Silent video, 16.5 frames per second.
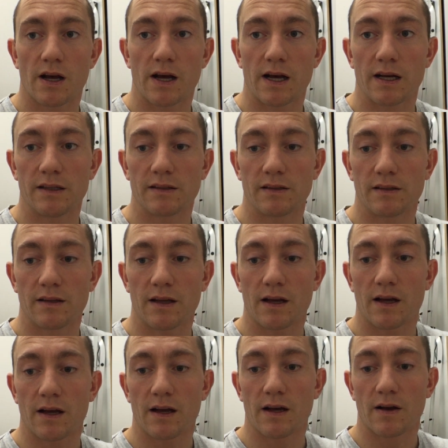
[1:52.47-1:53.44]
and
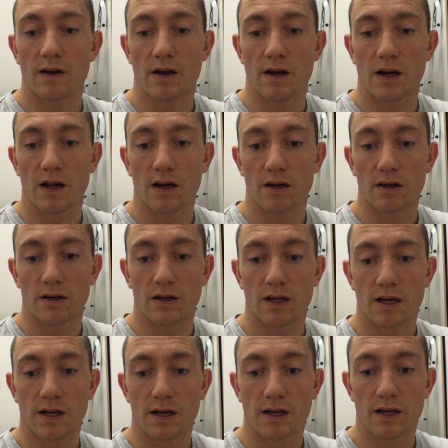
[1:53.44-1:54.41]

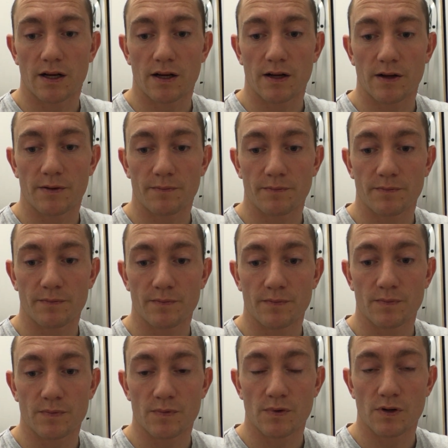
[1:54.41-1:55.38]
I'll
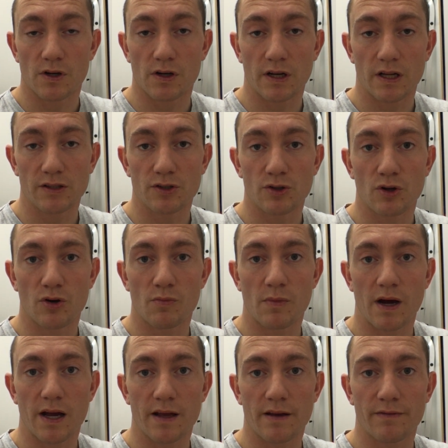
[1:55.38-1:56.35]
let you know
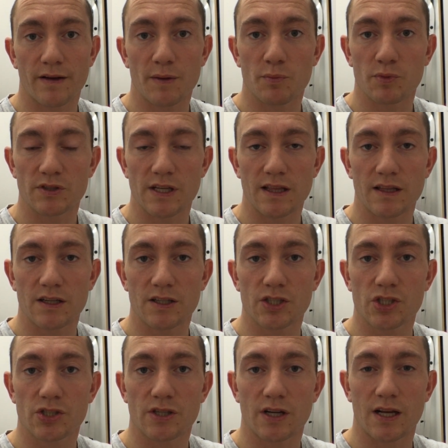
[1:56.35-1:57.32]
my fat
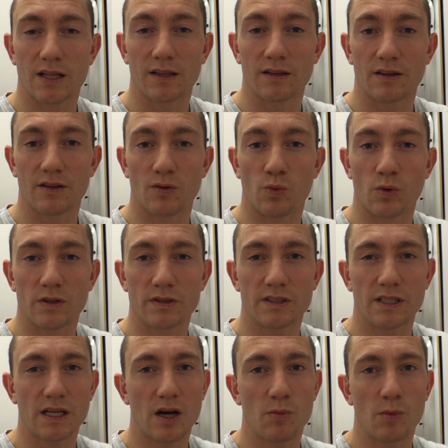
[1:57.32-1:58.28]
percentage, and we'll
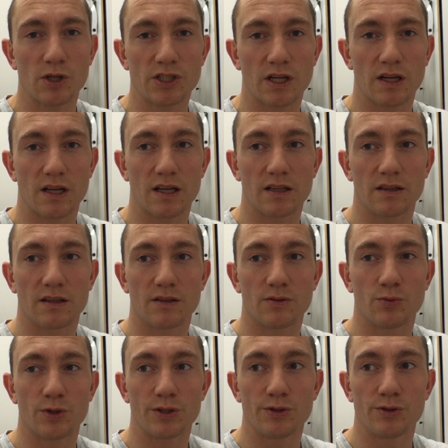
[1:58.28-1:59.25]
see how much I
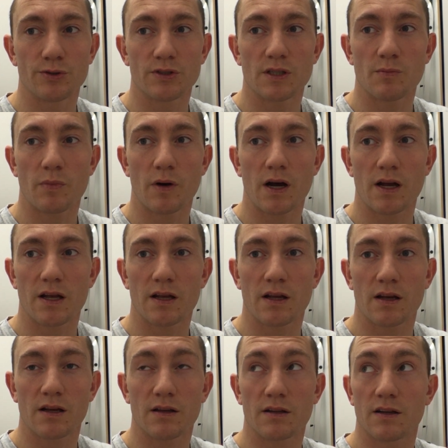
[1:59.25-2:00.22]
can reduce it by
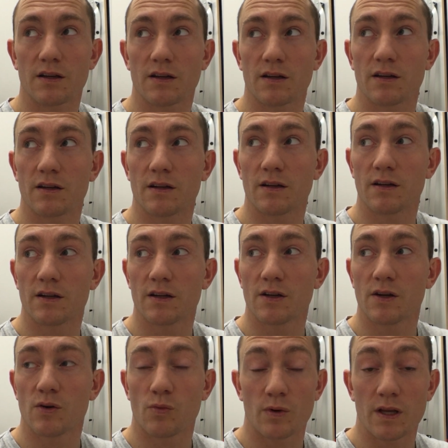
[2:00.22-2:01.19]

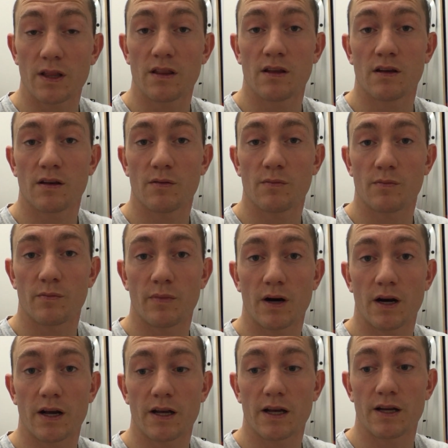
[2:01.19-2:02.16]

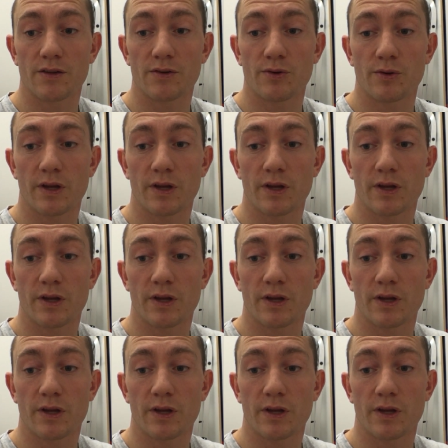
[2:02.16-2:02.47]
New